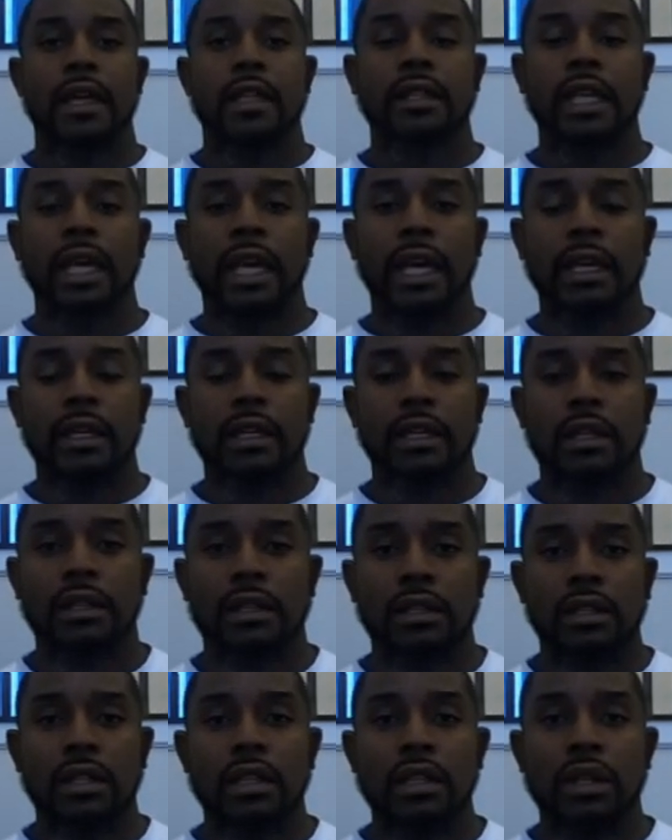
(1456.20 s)
that
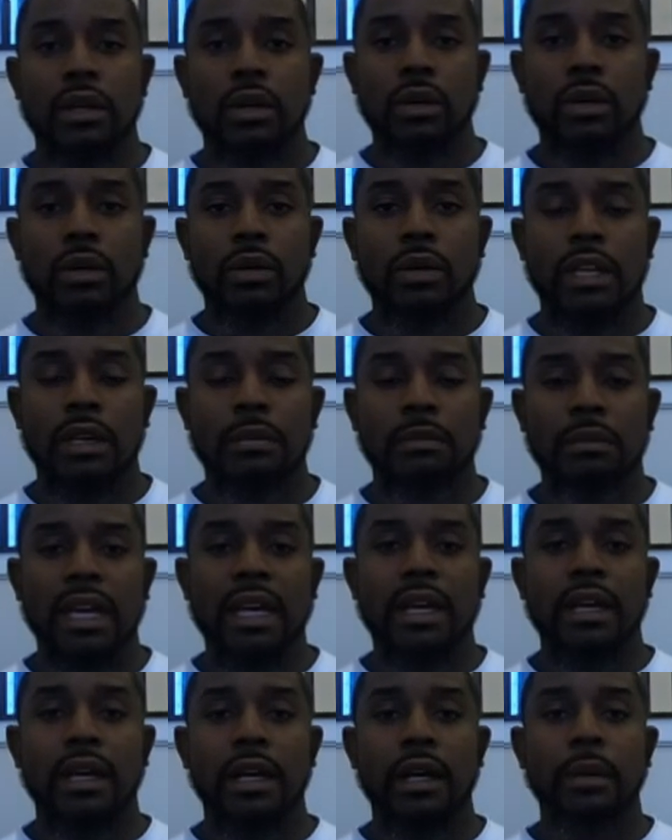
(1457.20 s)
can
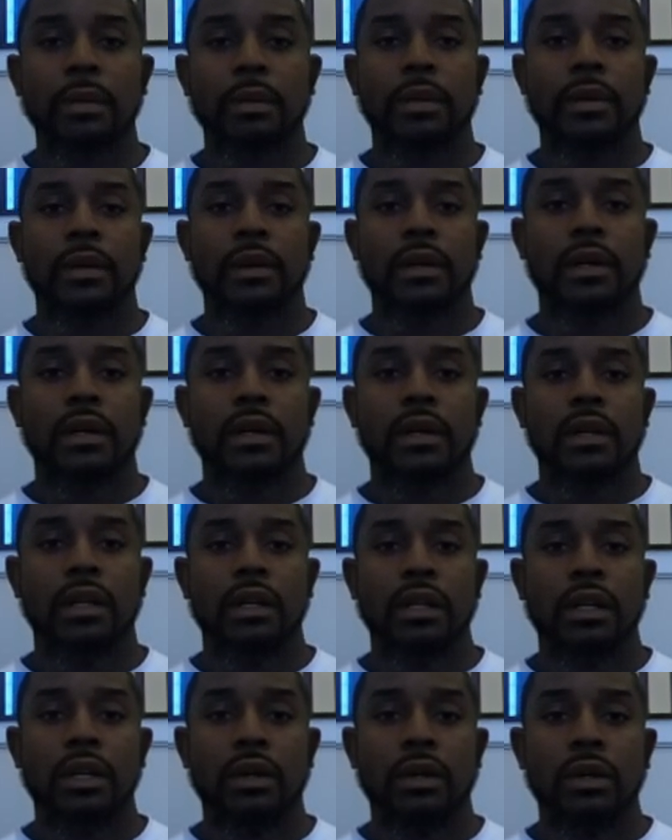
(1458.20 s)
make up
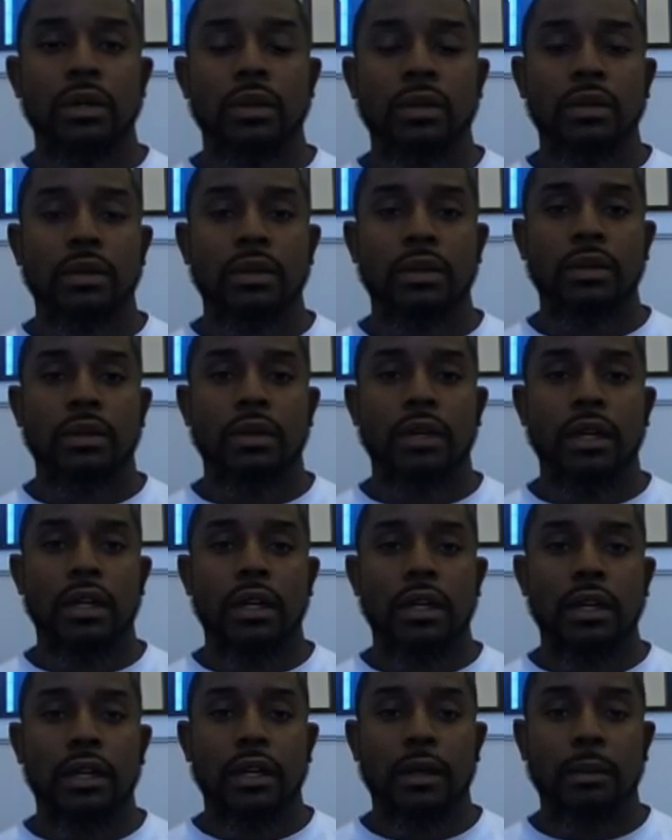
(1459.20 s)

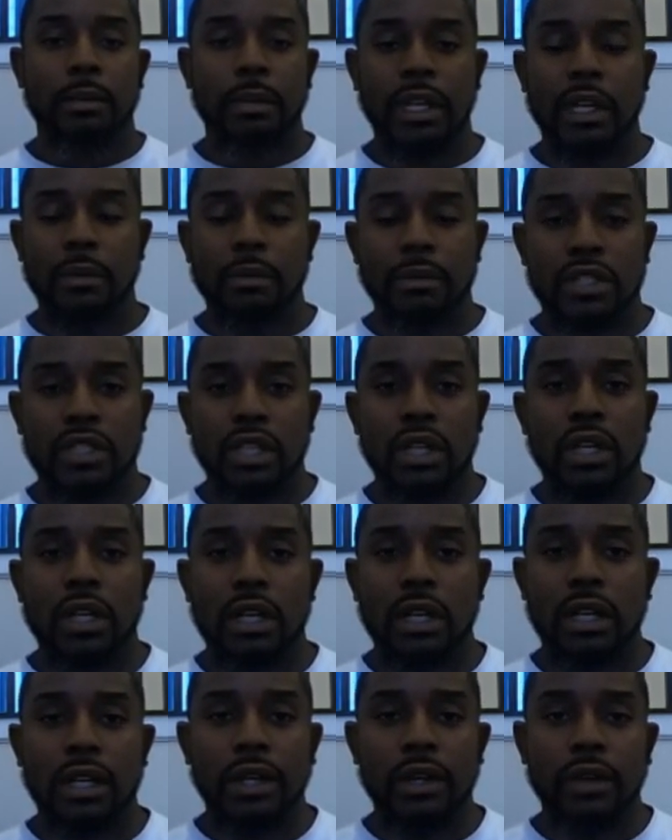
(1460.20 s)
a big chunk
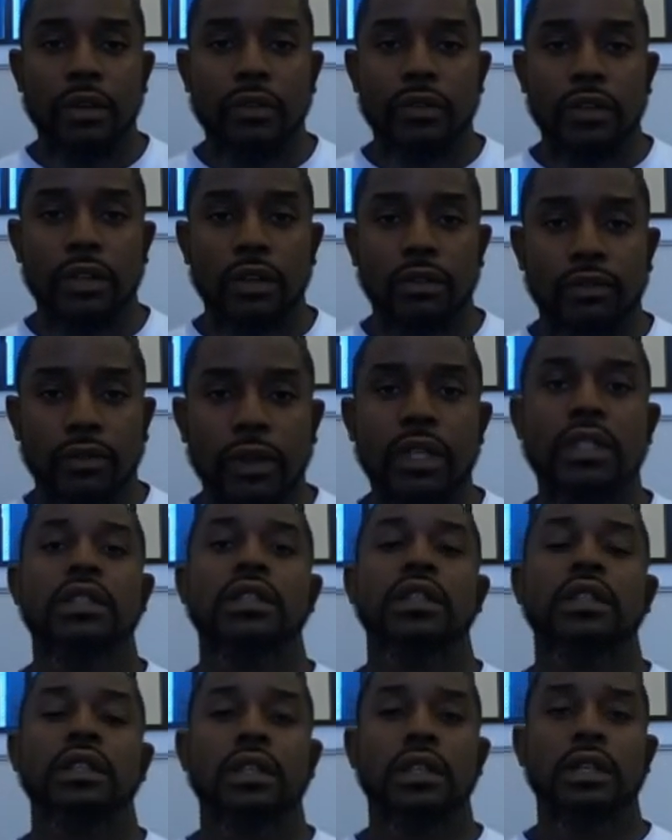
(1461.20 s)
of your
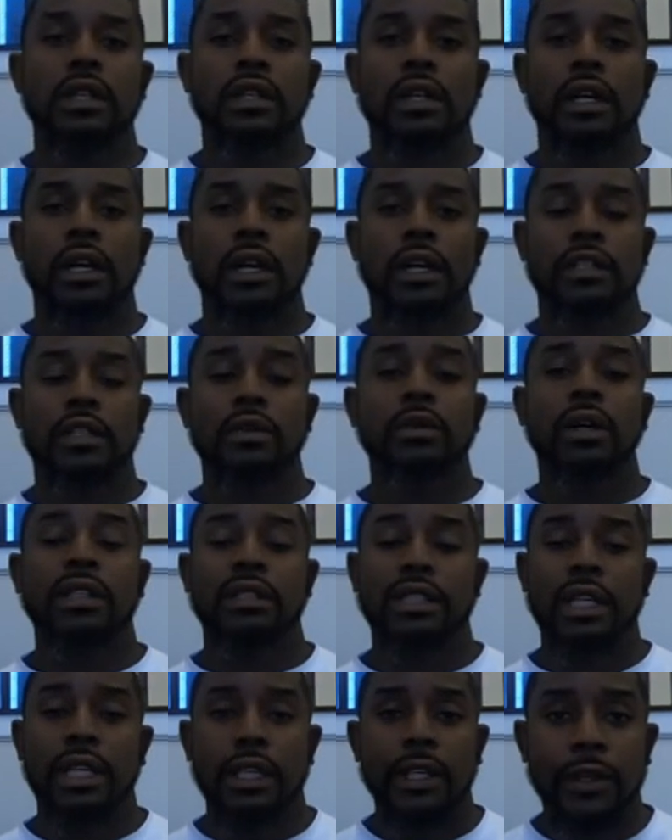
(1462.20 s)
fishing
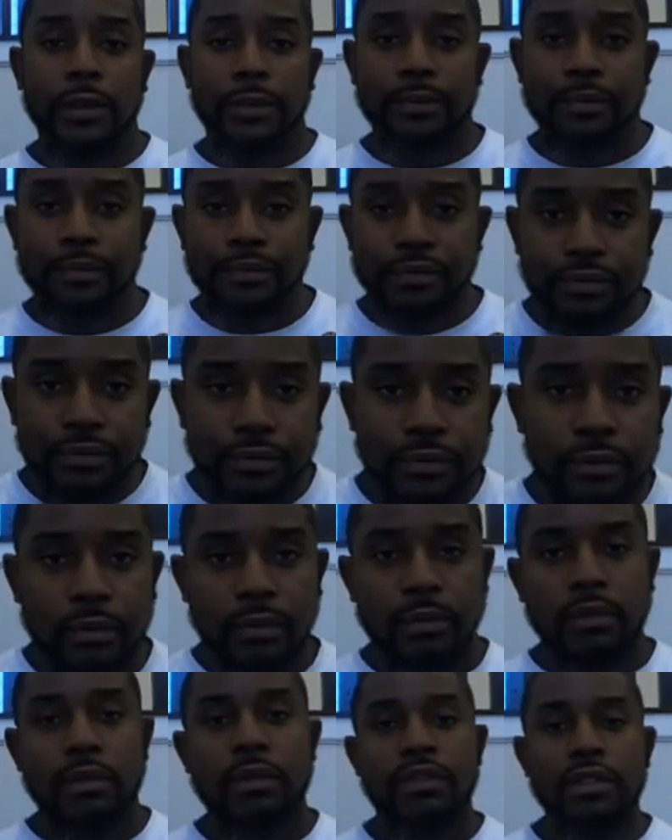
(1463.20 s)
throughout that year.
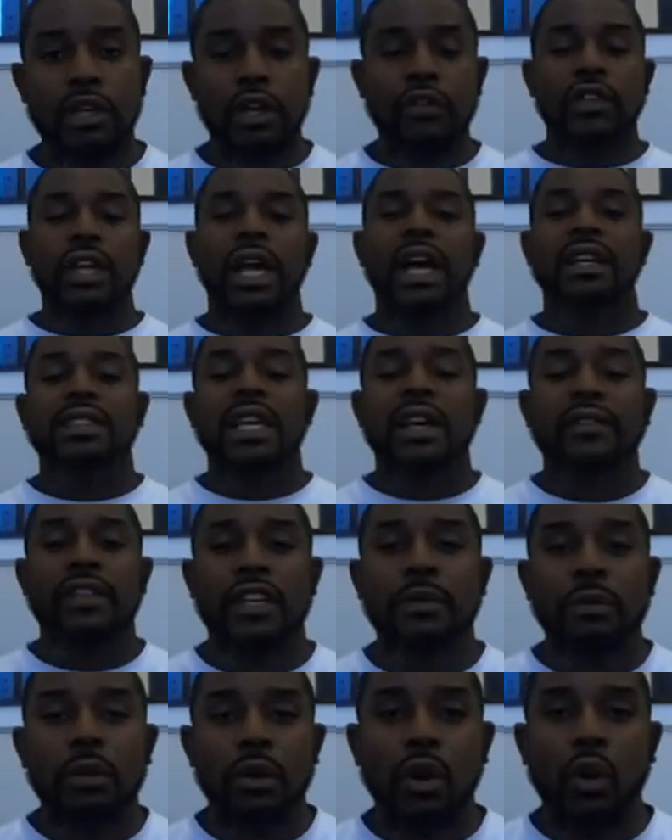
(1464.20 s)
So if you guys have
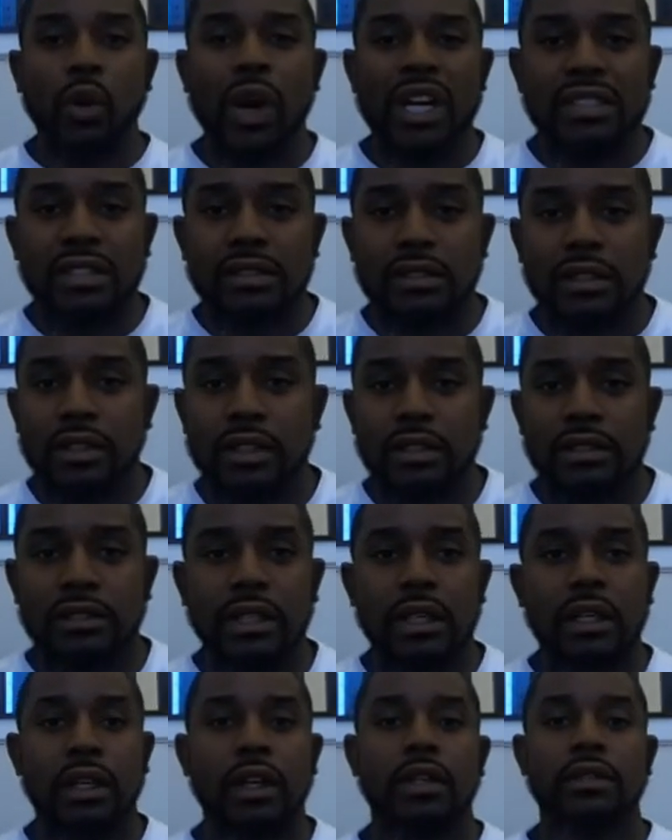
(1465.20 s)
any more questions or
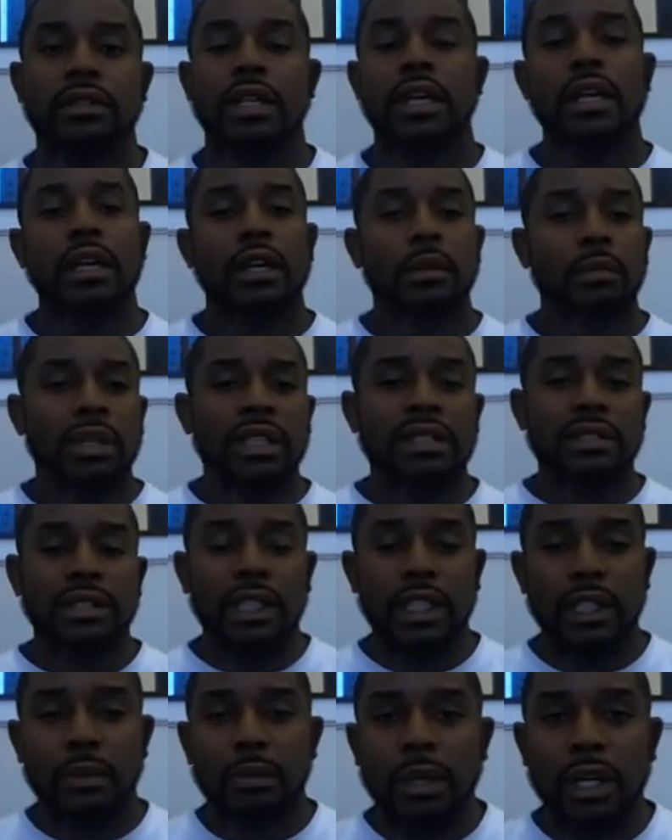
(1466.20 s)
concerns, please
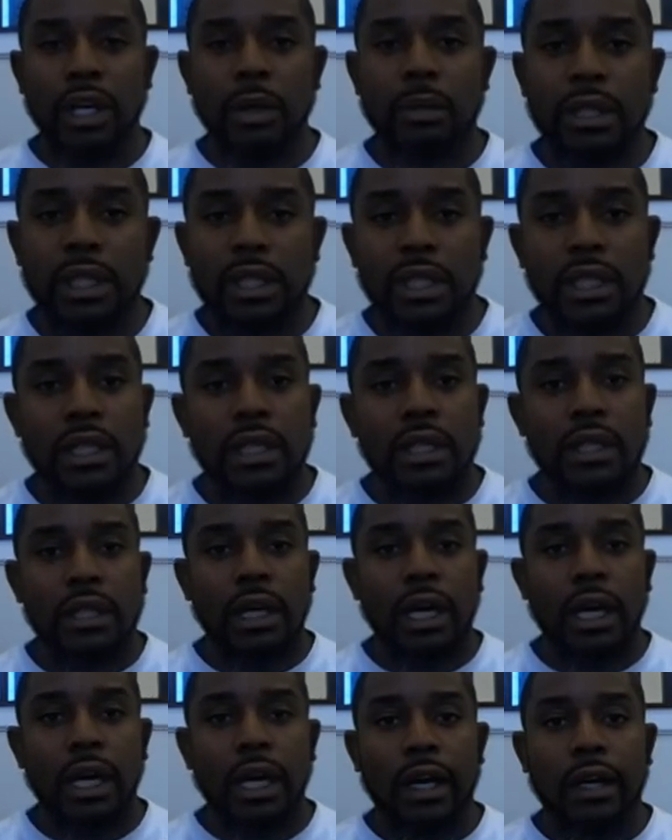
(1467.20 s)
email me.
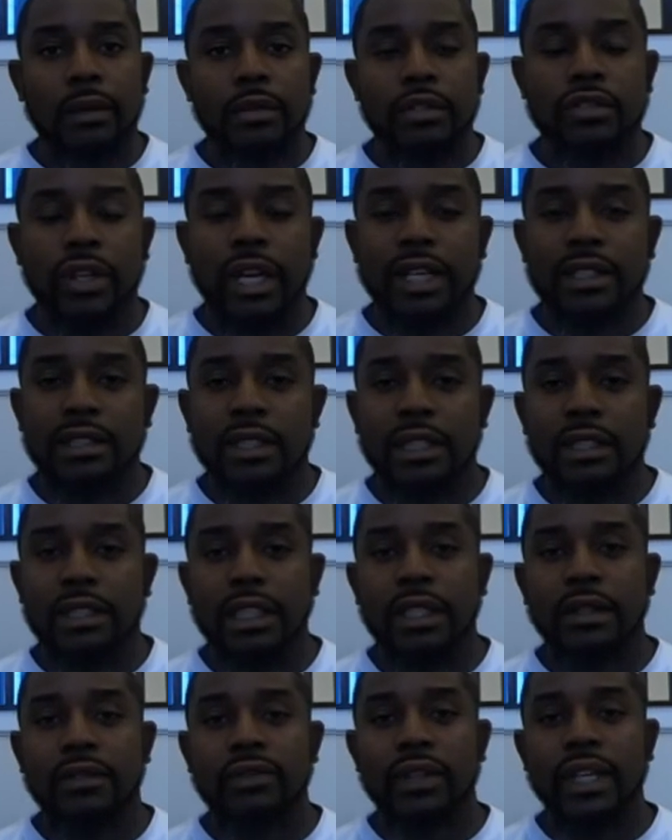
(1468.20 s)

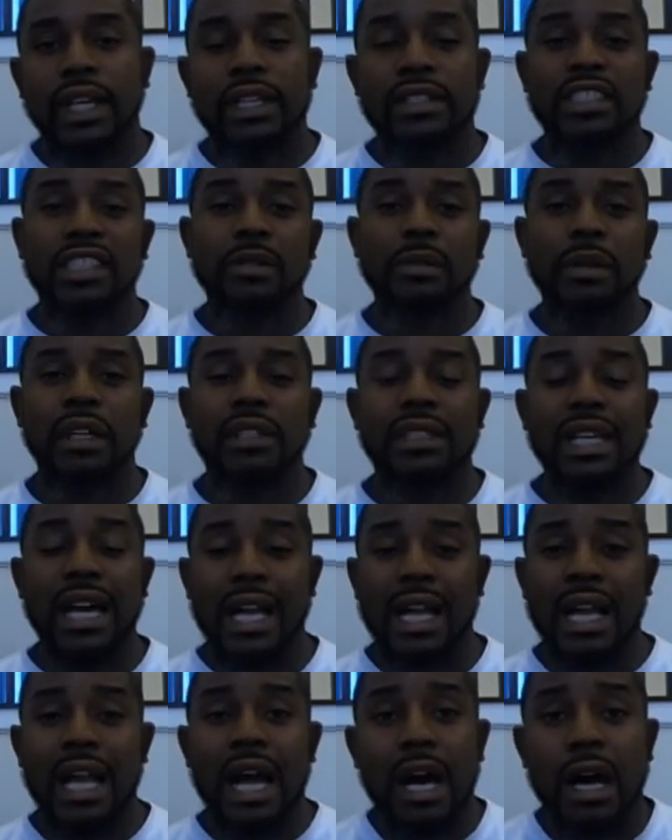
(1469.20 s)

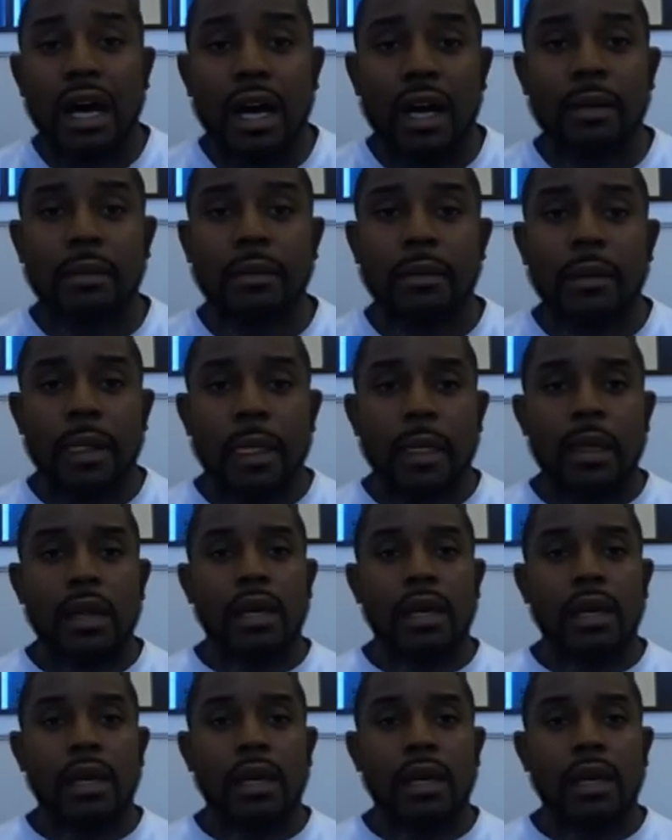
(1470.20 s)
strikecitydmv@gmail.com.